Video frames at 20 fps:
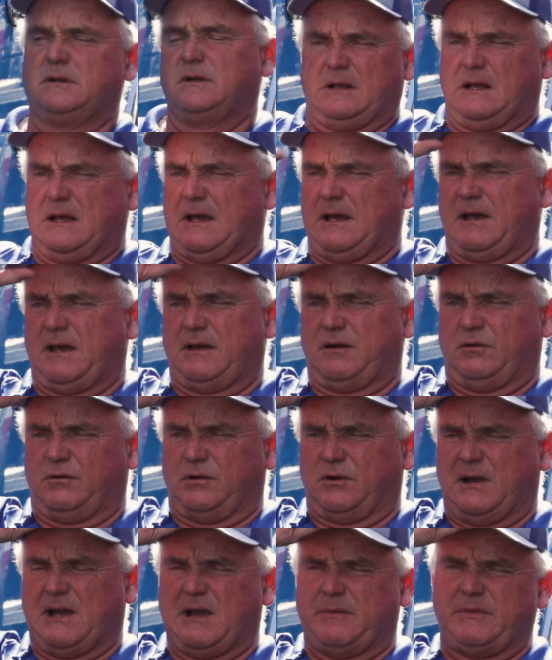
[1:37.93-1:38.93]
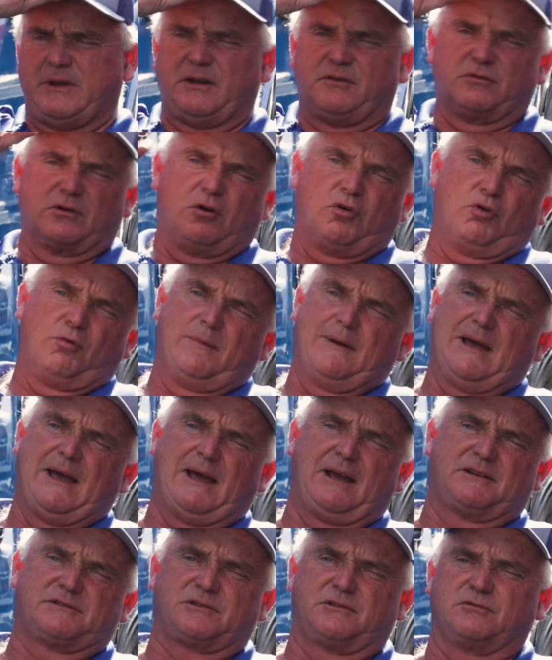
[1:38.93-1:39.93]
I don't know how many
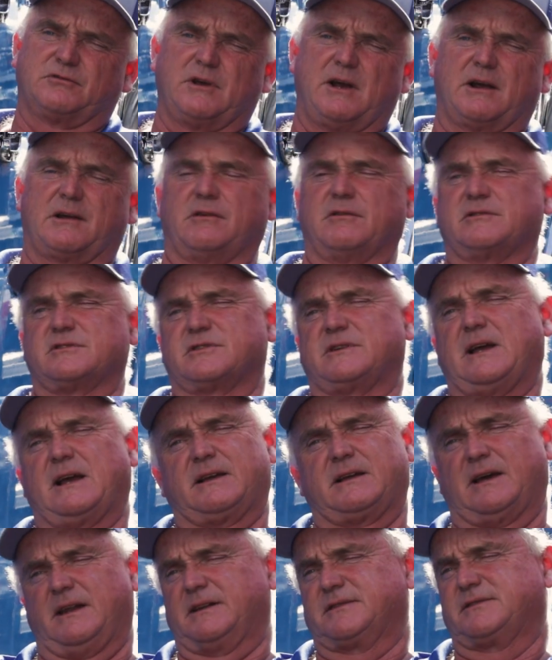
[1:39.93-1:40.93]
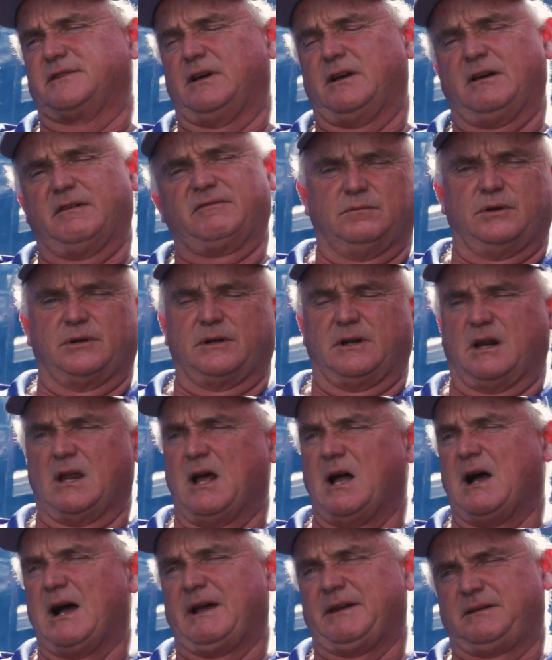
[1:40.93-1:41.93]
rollbacks and wreckers and that kind of stuff, but a
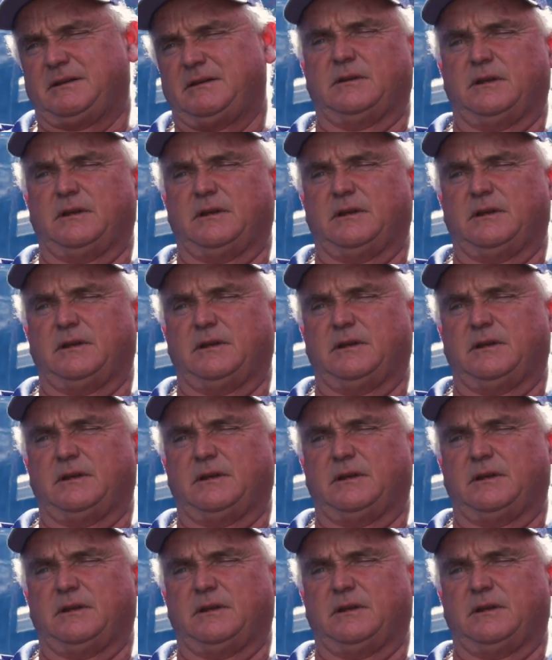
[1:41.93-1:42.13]
lot.